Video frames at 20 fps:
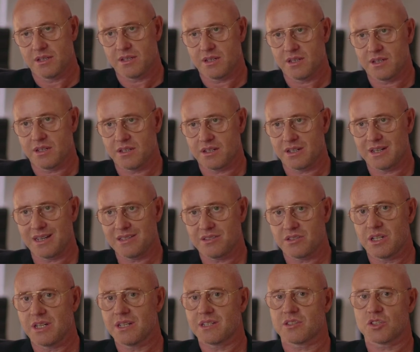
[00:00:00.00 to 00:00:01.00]
the
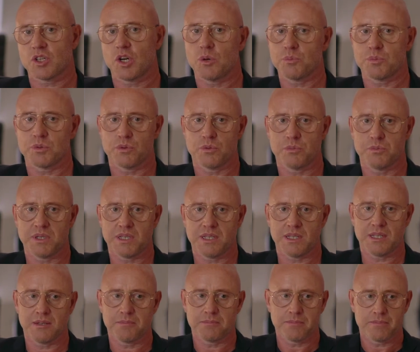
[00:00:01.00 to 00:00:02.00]
classical example would
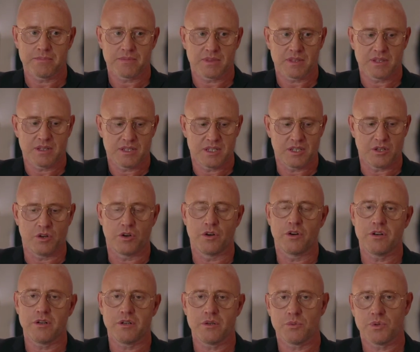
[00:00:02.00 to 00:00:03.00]
be the
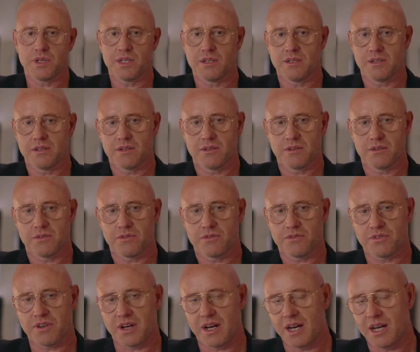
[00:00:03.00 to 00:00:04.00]
urn with
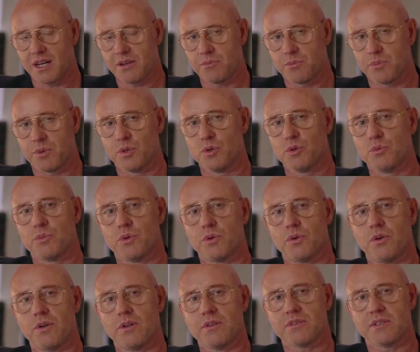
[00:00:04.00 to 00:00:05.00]
5 blue
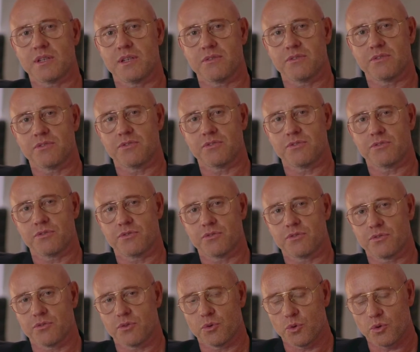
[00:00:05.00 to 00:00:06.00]
balls and
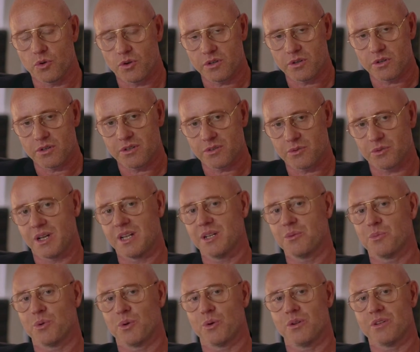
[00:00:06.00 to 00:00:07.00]
4
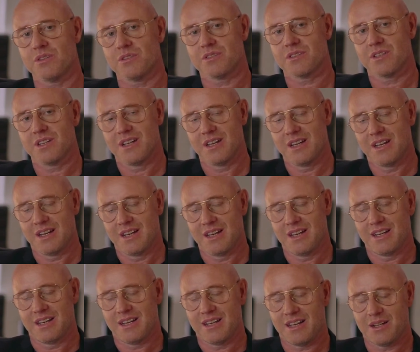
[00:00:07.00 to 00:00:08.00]
red balls.
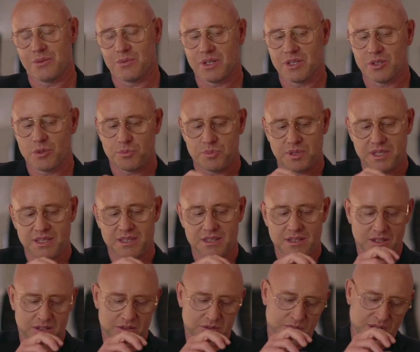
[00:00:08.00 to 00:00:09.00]
And when you pick
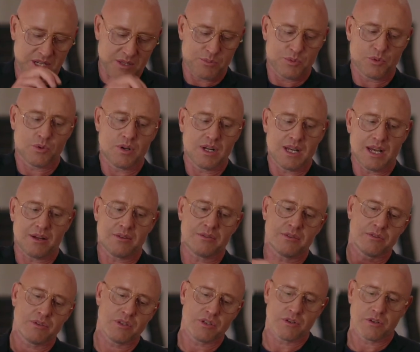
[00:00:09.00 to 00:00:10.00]
a red ball out
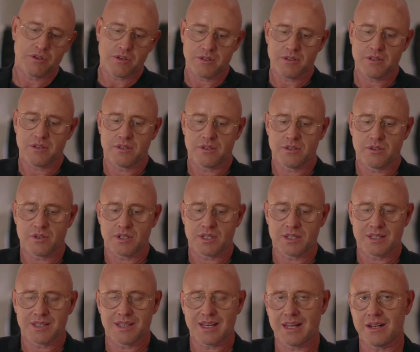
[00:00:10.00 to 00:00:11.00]
of the urn, you
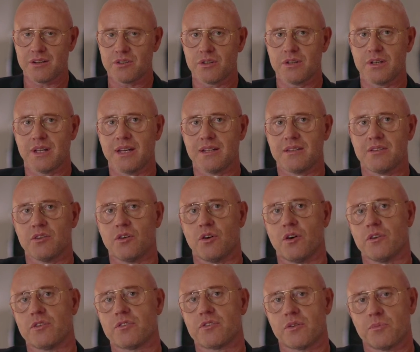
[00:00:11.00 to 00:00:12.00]
can calculate the
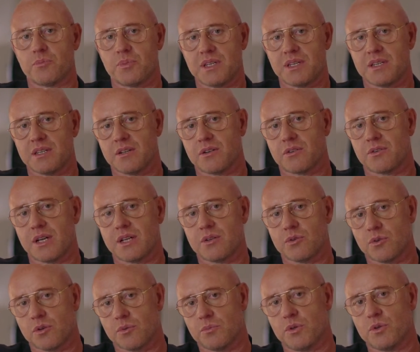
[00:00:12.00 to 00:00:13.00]
odds of picking a red
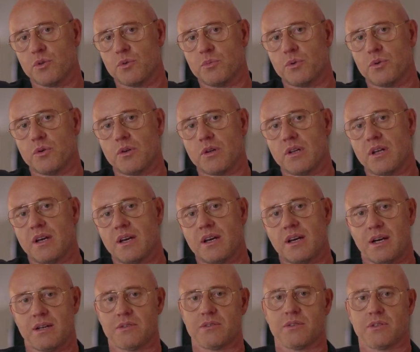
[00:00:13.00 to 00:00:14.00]
or a blue ball
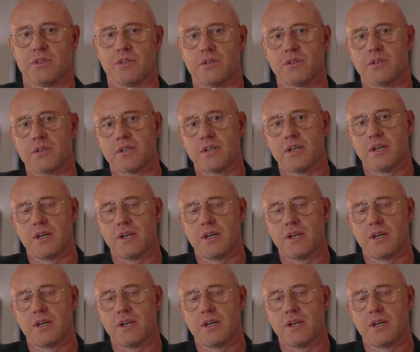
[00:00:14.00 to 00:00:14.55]
out of the urn.